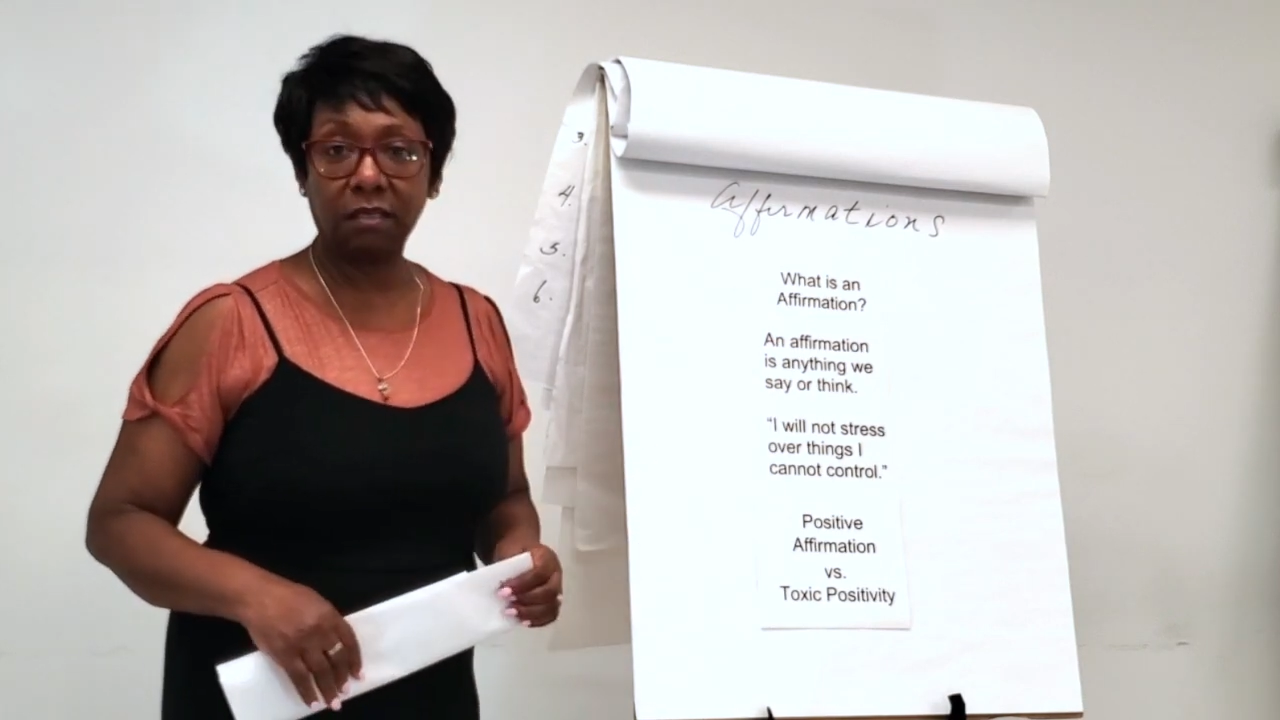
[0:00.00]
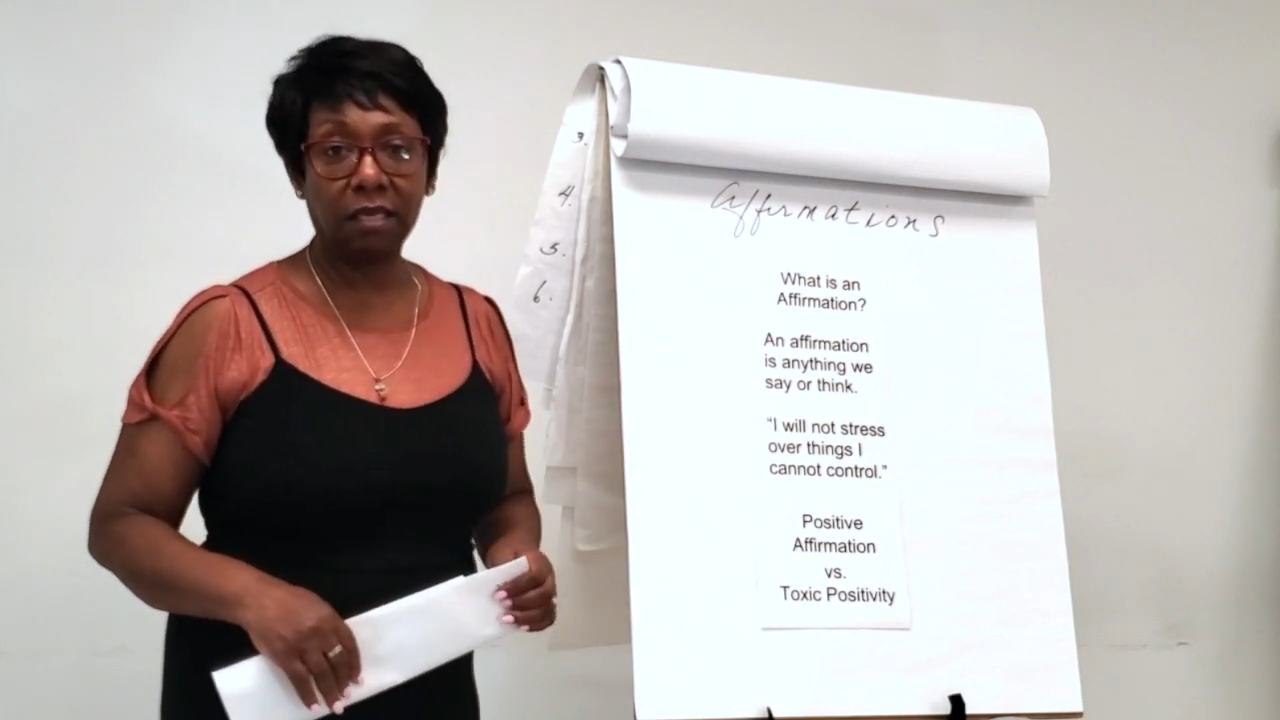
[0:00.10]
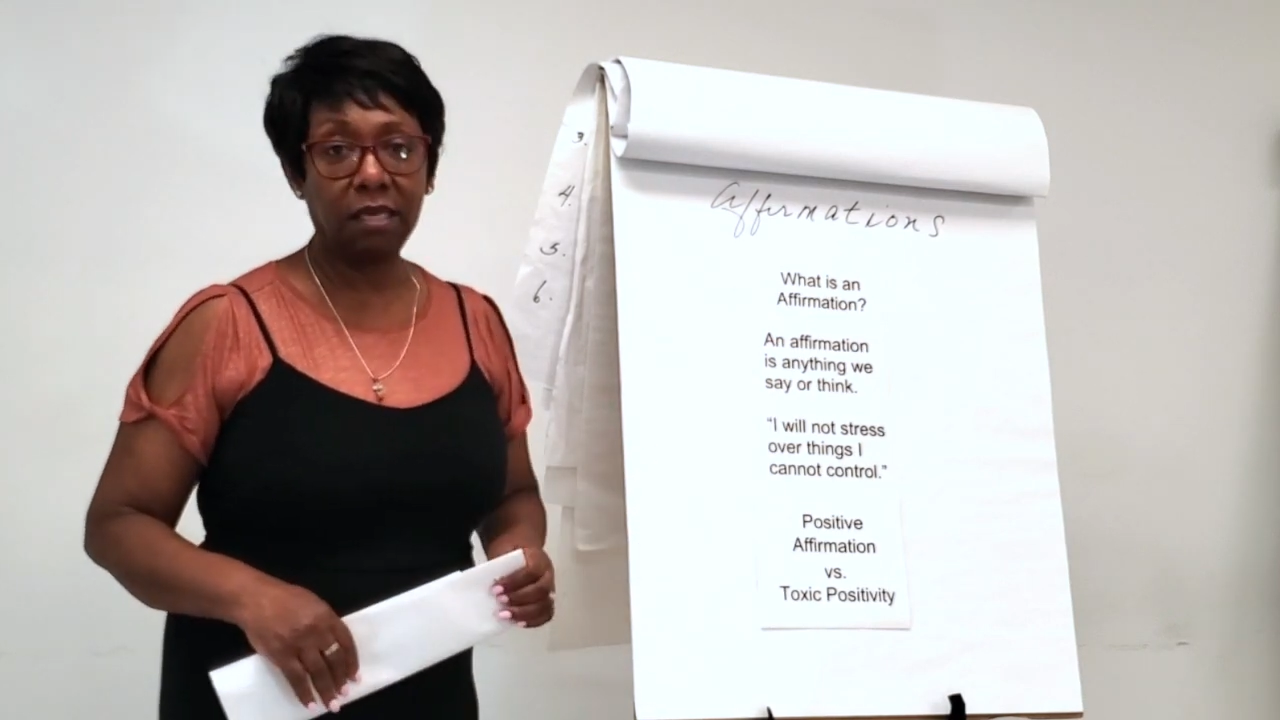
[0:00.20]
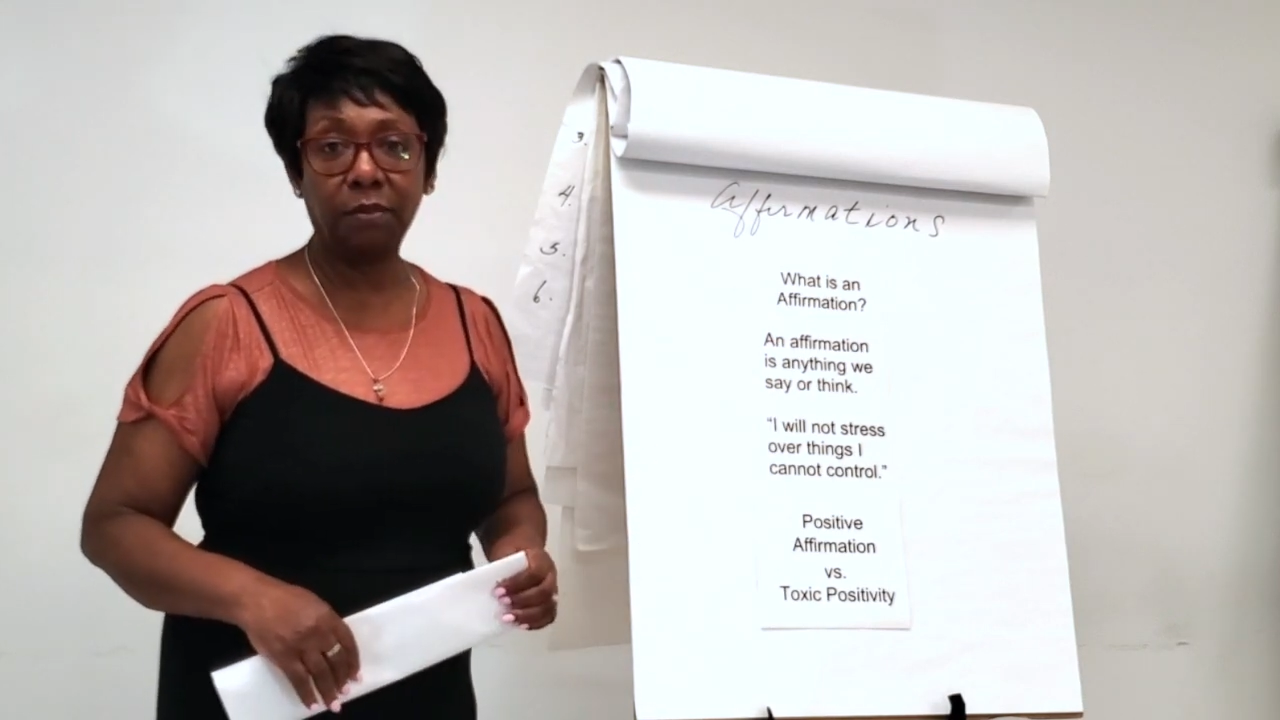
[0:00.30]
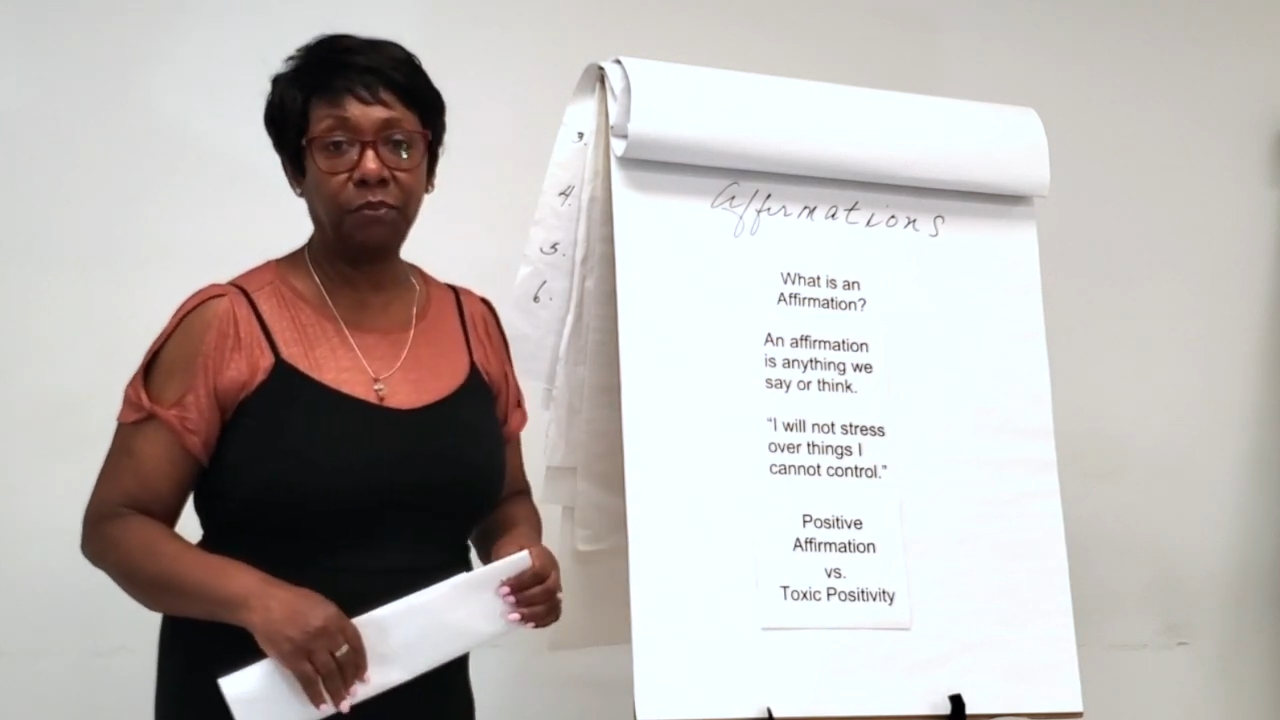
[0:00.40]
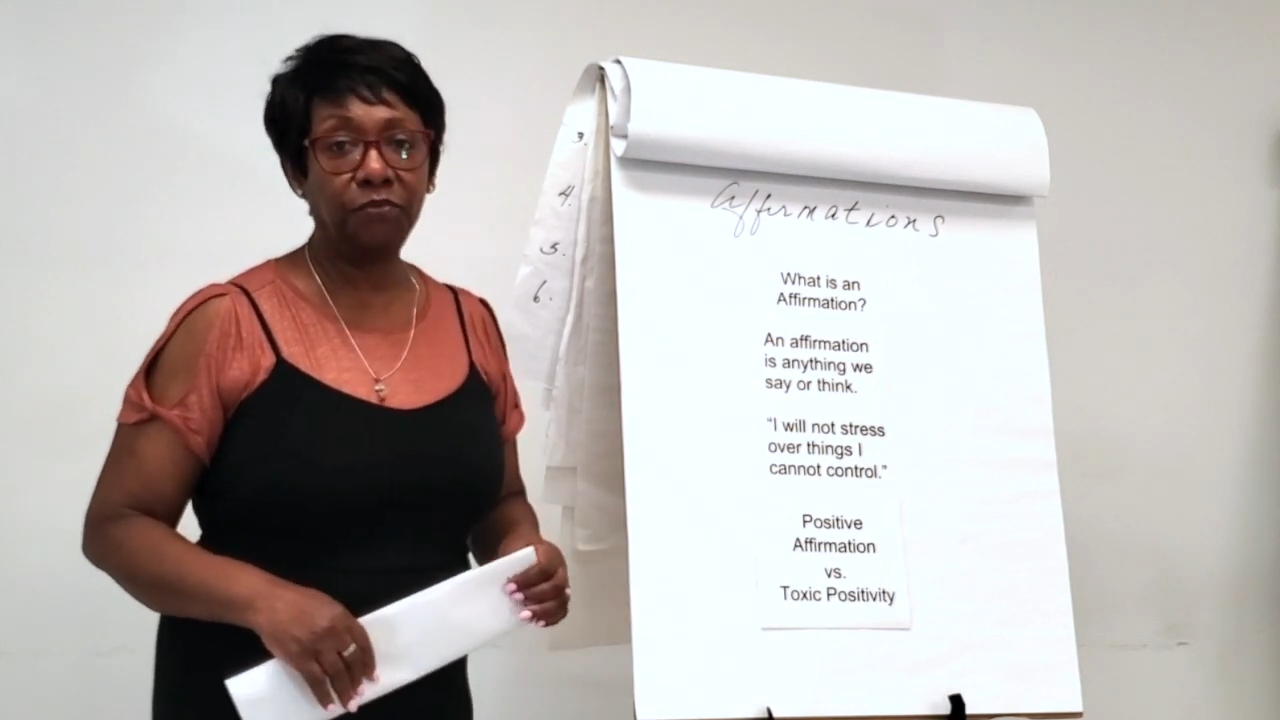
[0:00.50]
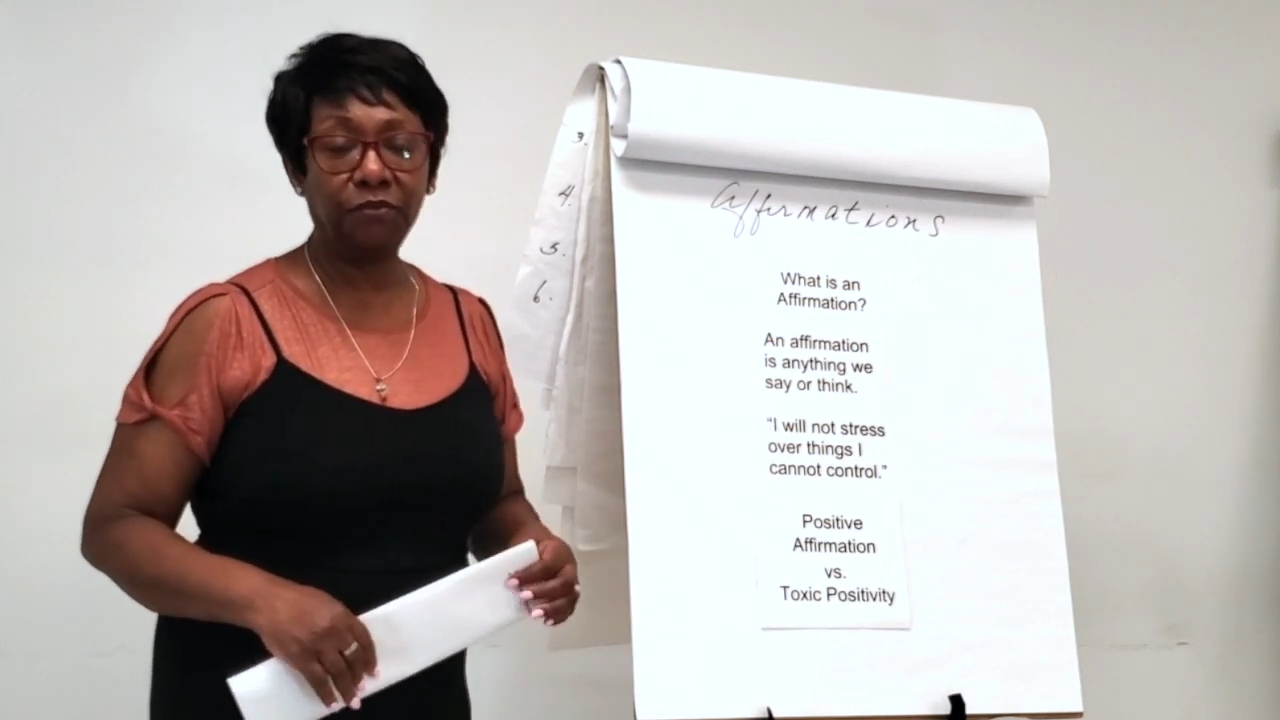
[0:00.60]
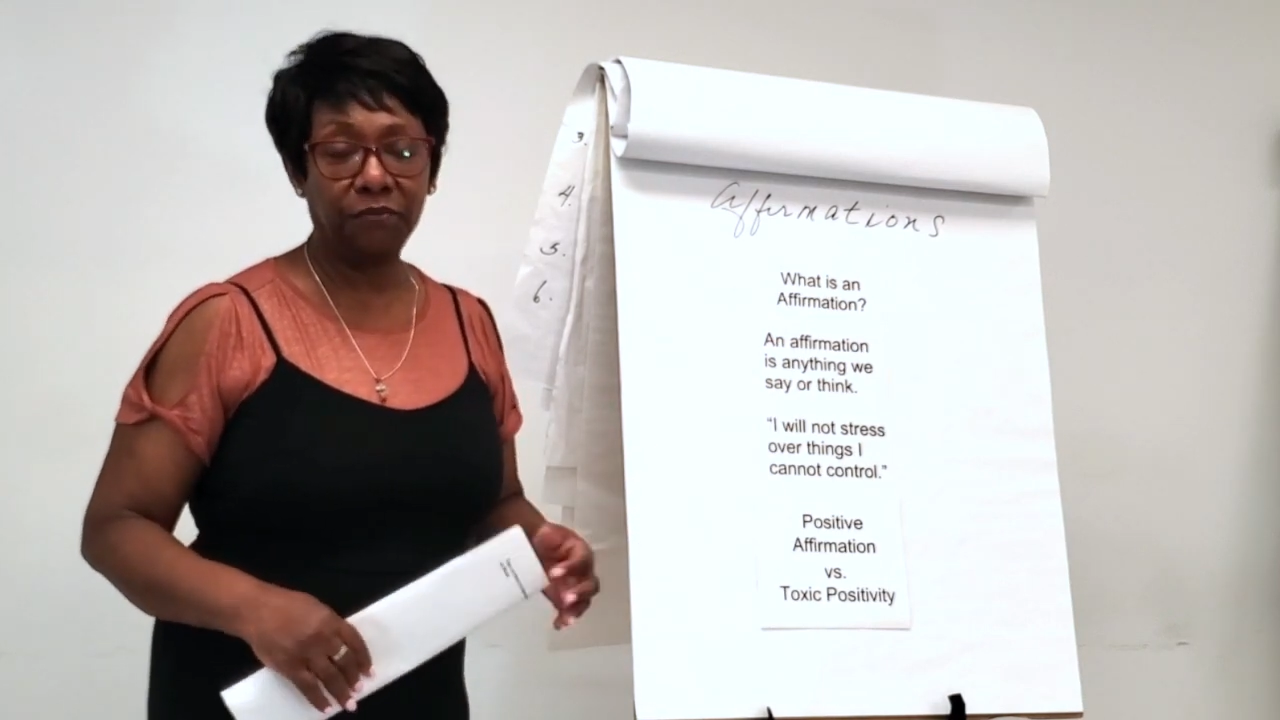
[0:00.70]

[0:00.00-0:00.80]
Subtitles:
to keep you from